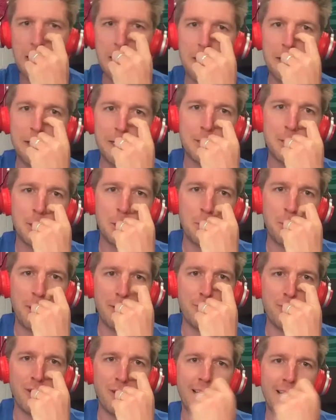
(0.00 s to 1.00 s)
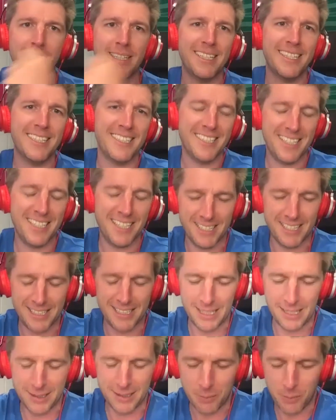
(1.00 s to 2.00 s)
two-bed flat in
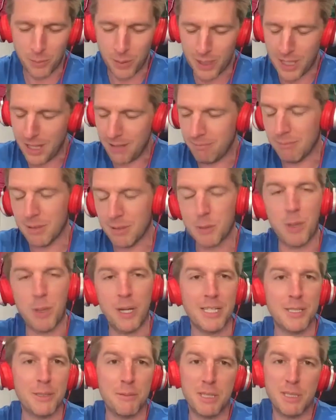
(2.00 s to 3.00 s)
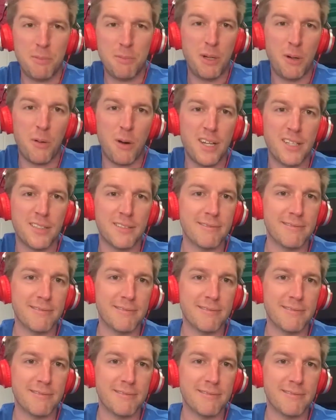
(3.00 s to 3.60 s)
London. But yeah, it's been all right.